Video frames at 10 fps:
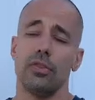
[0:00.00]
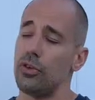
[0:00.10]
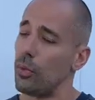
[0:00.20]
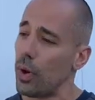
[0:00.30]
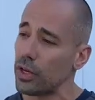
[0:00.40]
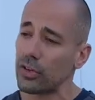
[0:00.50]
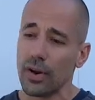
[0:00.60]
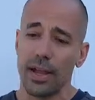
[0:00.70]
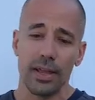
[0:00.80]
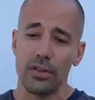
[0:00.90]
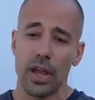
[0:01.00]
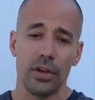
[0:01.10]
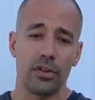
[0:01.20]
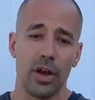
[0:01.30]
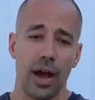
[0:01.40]
You wanna try
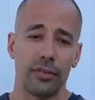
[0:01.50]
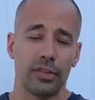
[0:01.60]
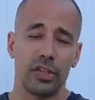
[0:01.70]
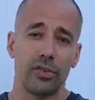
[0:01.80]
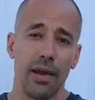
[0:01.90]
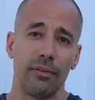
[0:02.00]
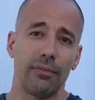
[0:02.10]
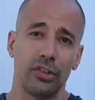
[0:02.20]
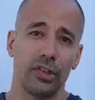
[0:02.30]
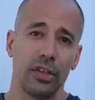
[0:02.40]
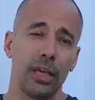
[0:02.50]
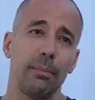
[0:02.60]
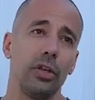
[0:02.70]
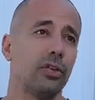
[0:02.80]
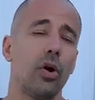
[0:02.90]
and obviously drive efficiently,
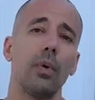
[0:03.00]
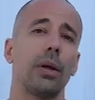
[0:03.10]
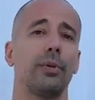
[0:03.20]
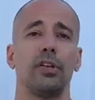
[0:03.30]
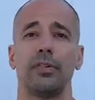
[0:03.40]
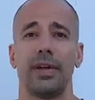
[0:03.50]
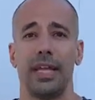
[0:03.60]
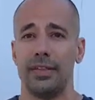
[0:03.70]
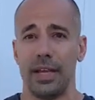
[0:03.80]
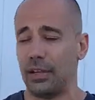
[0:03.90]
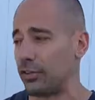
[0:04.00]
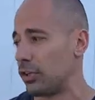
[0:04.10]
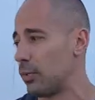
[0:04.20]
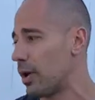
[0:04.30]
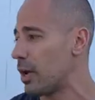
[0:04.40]
but you don't wanna put yourself in any danger.
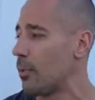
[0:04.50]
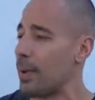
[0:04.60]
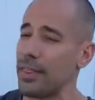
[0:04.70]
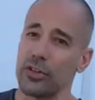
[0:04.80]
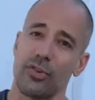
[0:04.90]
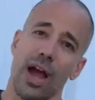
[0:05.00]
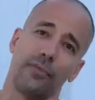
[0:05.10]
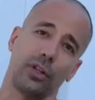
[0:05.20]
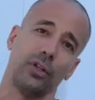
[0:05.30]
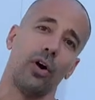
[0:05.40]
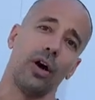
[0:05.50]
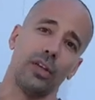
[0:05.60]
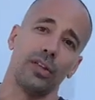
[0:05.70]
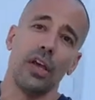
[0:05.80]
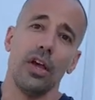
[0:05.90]
You wanna obey the traffic laws.